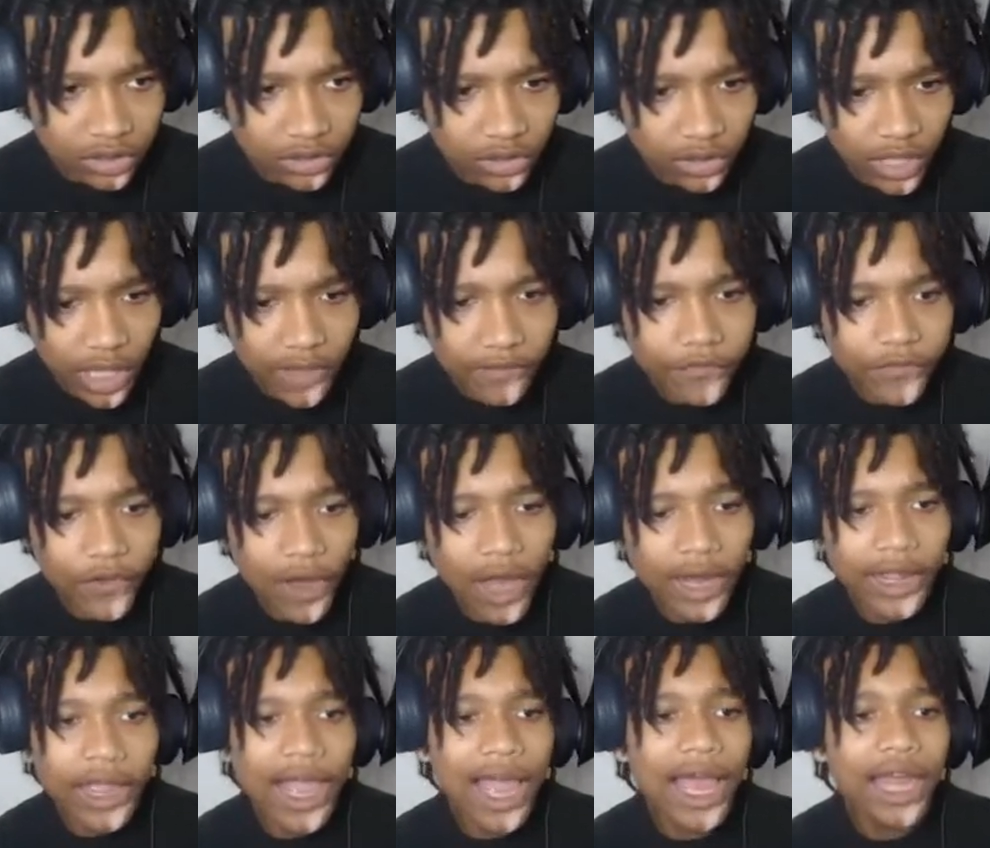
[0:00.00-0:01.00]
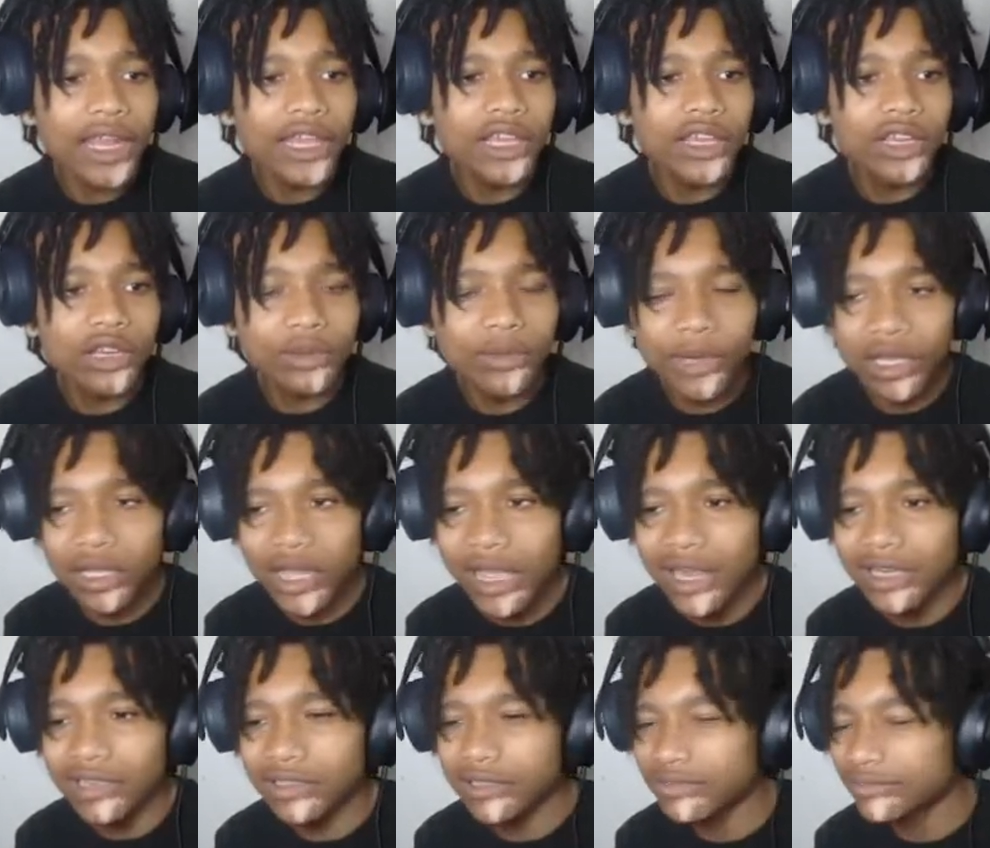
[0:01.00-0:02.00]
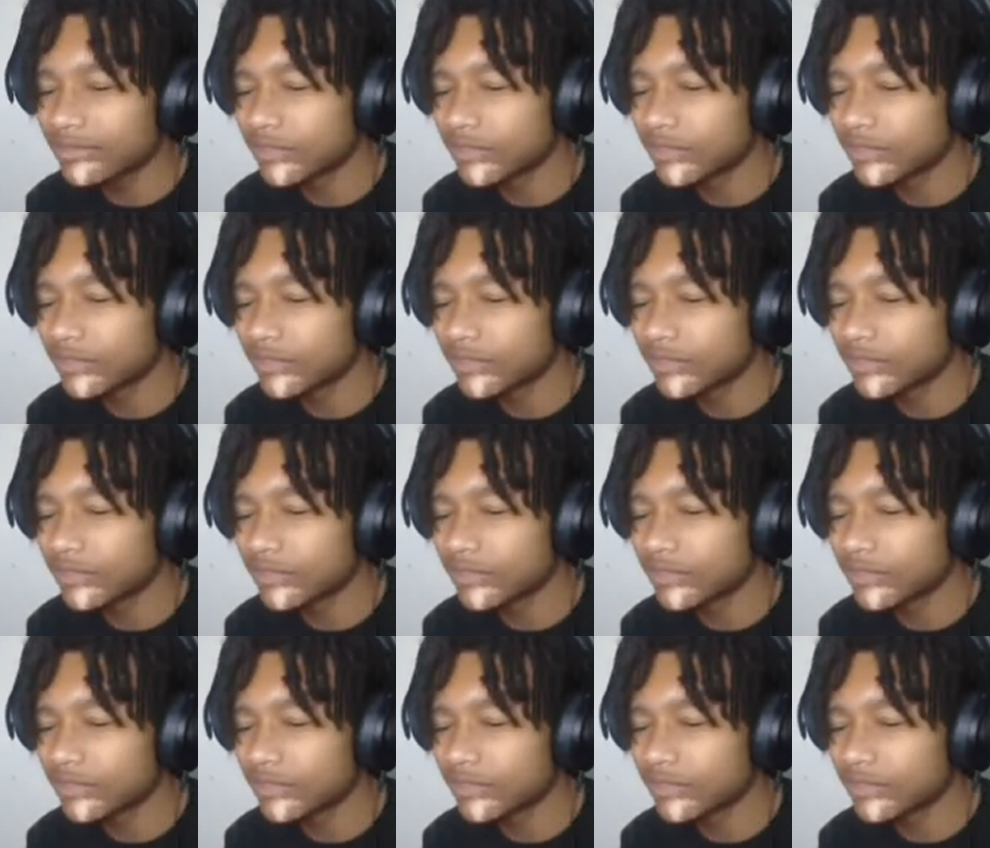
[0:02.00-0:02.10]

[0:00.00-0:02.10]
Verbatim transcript: Like, fuck out of here, bro. Like...